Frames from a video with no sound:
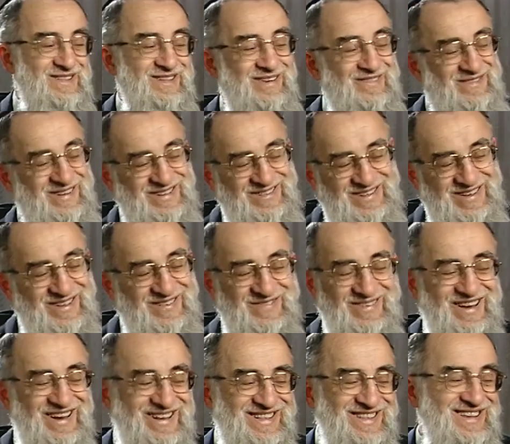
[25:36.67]
that was
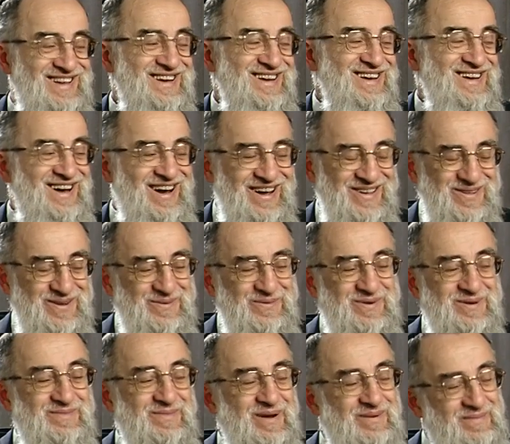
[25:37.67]
I don't
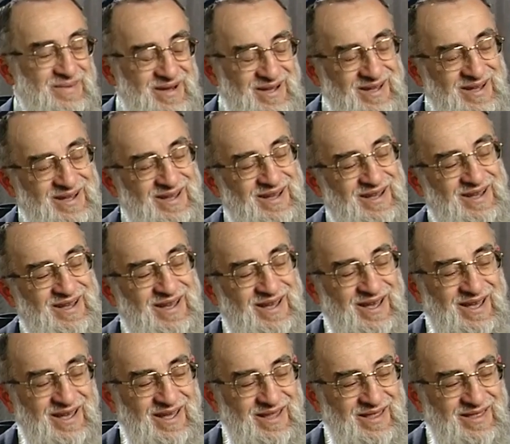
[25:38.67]
remember.
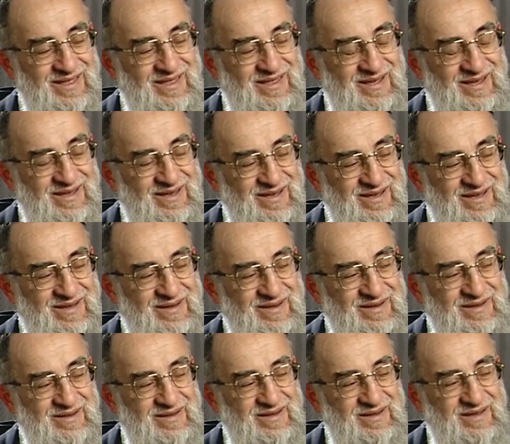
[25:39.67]
And uh,
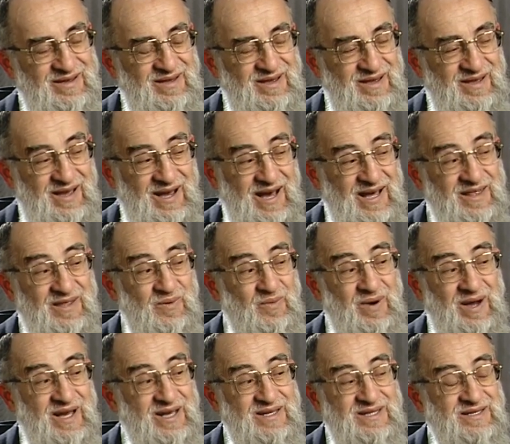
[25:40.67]

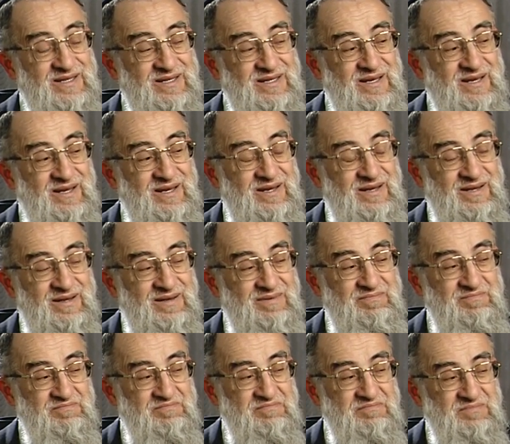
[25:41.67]
otherwise, uh,
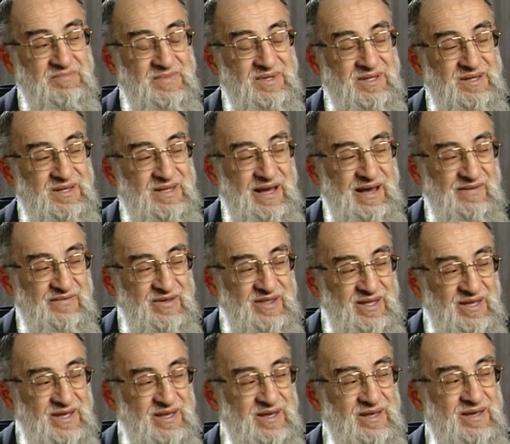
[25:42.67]

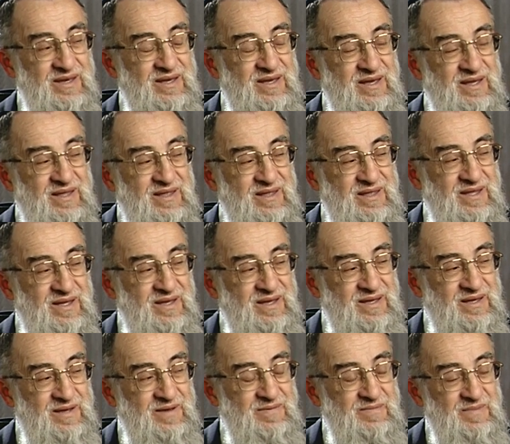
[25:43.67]
davening and
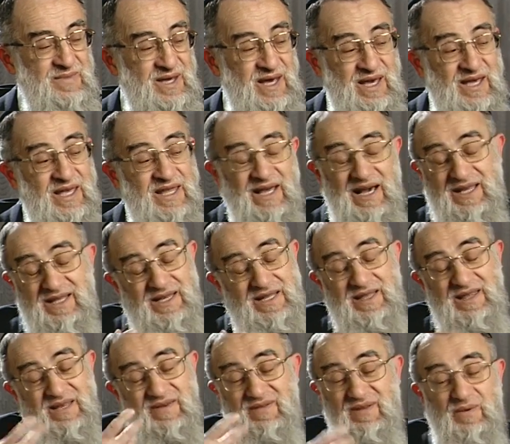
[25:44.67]
uh, again, I
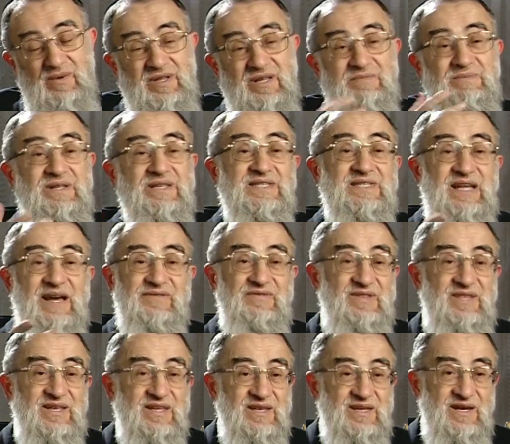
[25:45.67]
didn't even know what it means
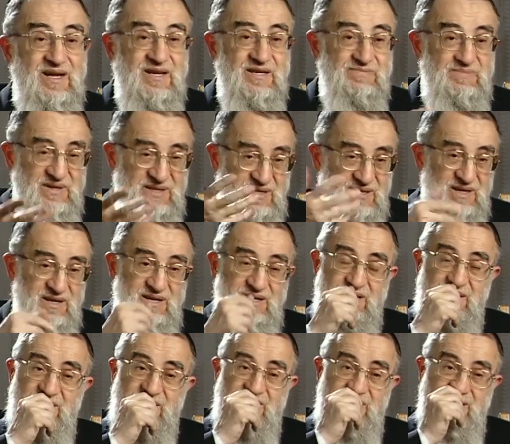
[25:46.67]
davening. I but
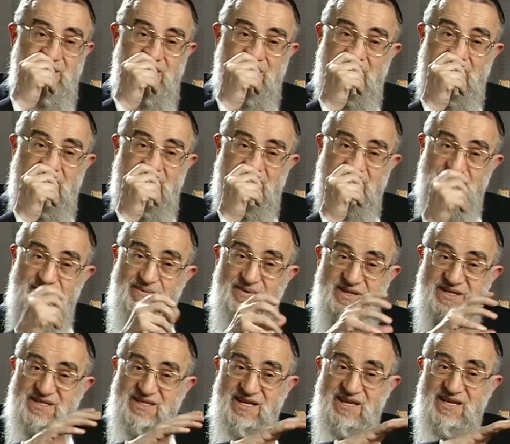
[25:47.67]
uh, I remember
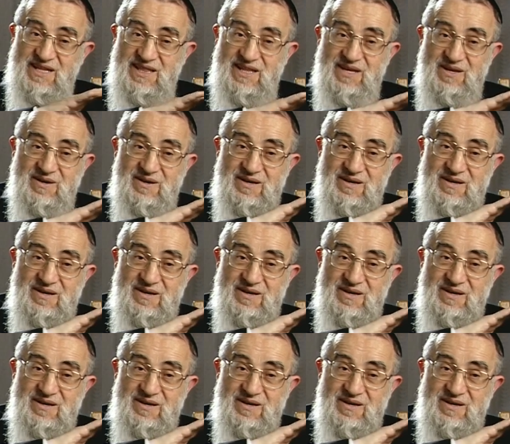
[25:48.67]
distinctly